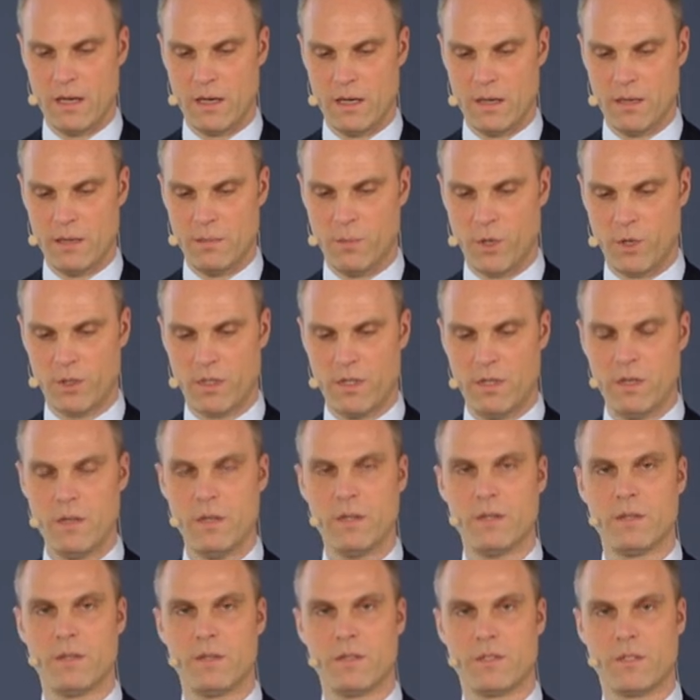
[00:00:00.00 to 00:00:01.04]
model.
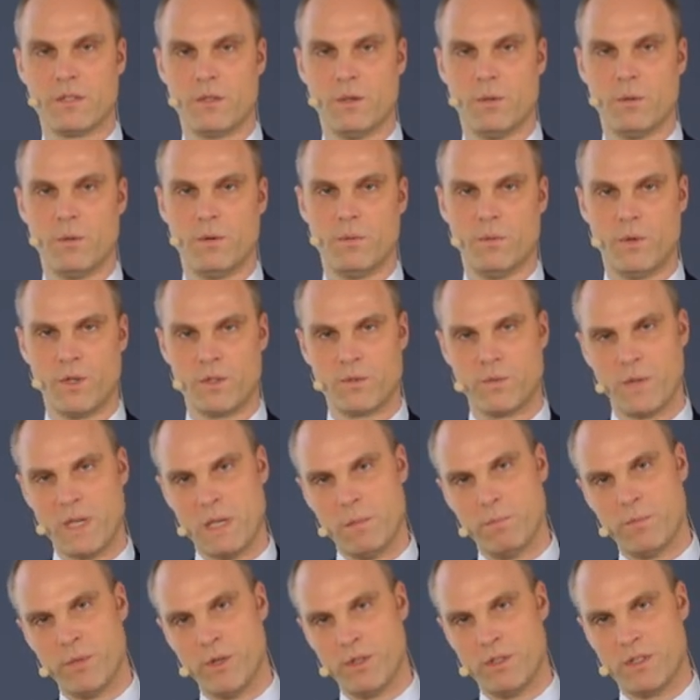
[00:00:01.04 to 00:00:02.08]
So what we
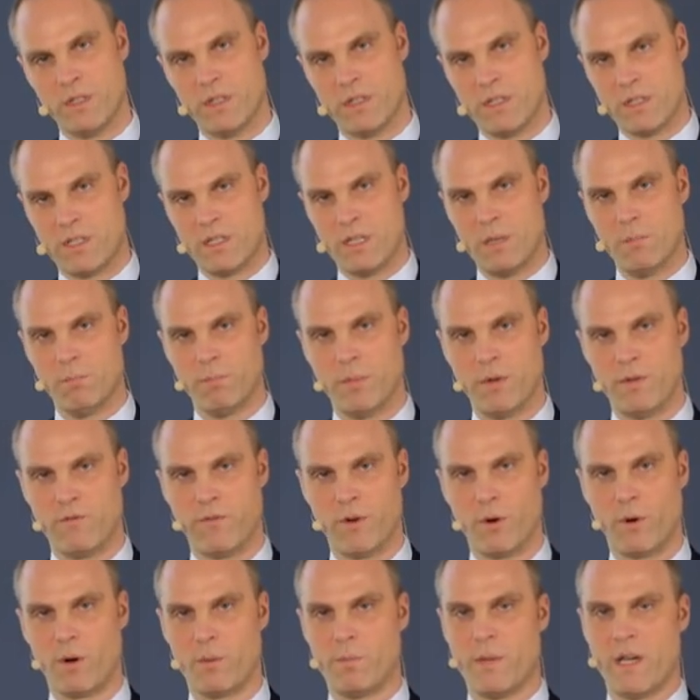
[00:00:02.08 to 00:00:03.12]
input is a simple
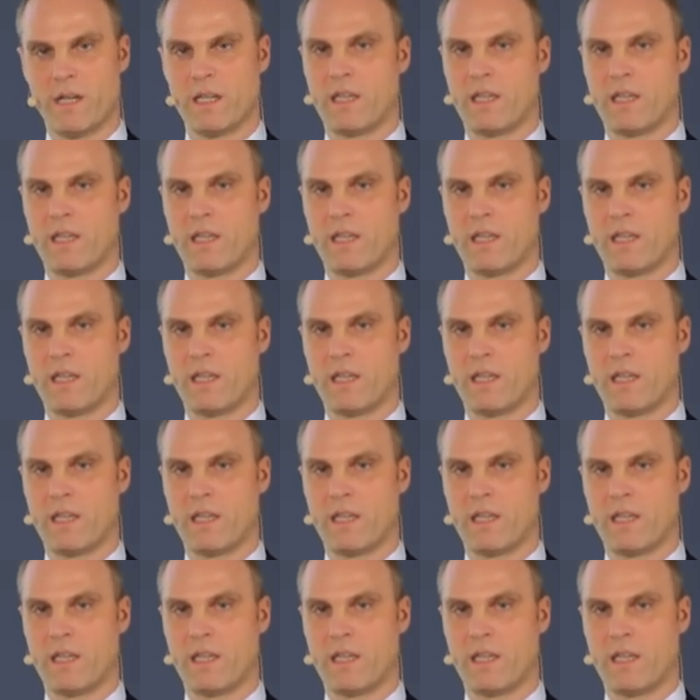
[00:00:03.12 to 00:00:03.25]
floor plan,